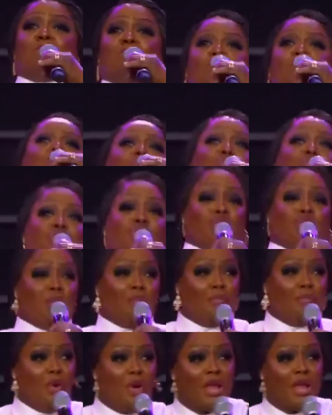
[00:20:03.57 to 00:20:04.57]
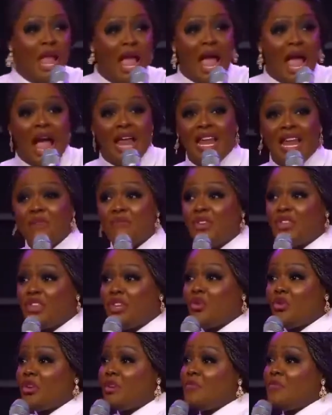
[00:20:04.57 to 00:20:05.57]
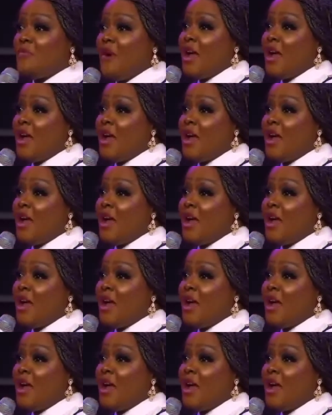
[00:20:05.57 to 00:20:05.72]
push the pot. And everything on the